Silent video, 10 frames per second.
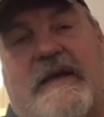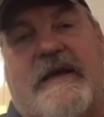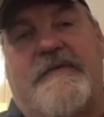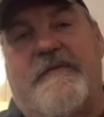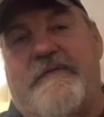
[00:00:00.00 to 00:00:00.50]

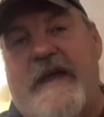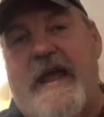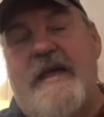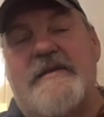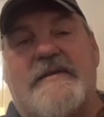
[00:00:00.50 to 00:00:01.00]
of the
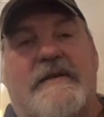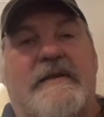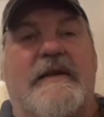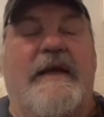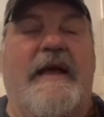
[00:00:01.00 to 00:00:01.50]
fans, and
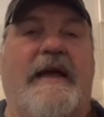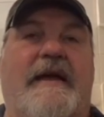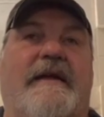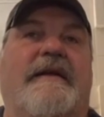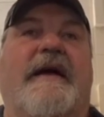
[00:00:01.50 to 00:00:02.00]

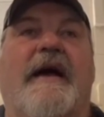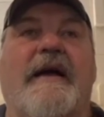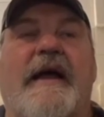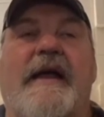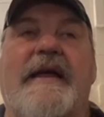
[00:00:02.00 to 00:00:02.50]
and
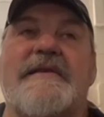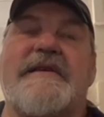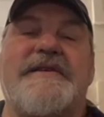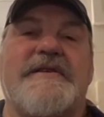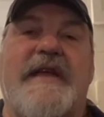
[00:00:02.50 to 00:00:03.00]
I guess
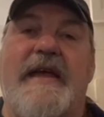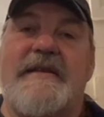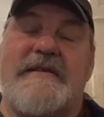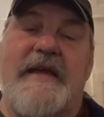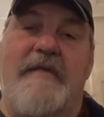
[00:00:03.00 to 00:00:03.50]
he just can't
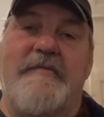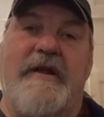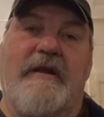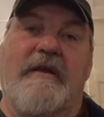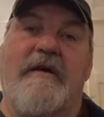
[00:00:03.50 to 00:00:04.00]
stand
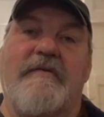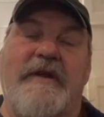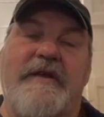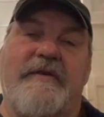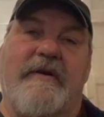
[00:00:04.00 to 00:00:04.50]
being alone
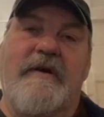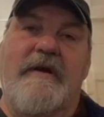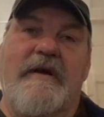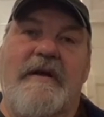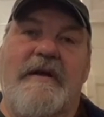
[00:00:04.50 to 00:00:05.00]
either.
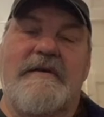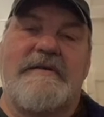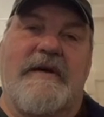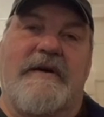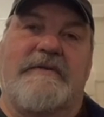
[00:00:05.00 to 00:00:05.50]

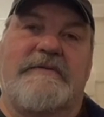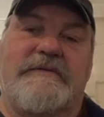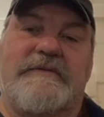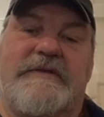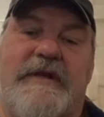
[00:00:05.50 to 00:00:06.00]
So
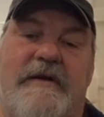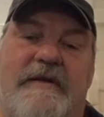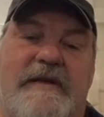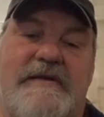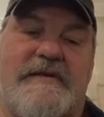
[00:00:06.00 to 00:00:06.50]
you know,
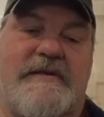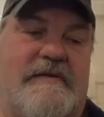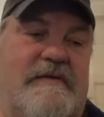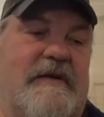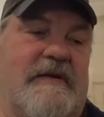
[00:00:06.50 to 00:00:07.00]
it's just
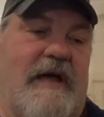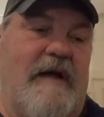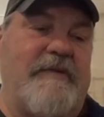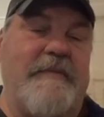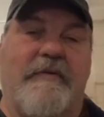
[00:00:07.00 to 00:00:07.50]
a lot
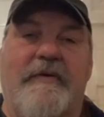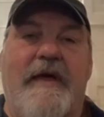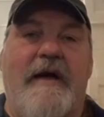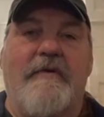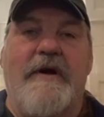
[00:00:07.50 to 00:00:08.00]
of people are
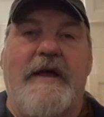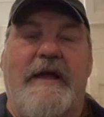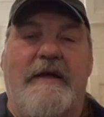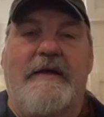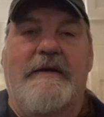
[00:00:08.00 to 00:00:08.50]
that way.
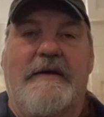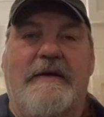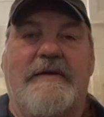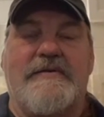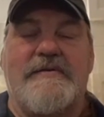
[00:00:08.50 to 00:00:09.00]

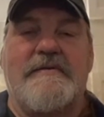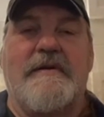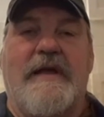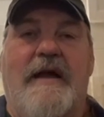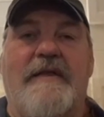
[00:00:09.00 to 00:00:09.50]
There's
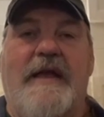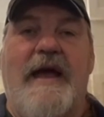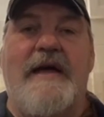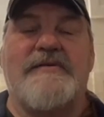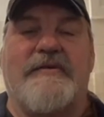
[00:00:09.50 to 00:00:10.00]
a lot of the guys are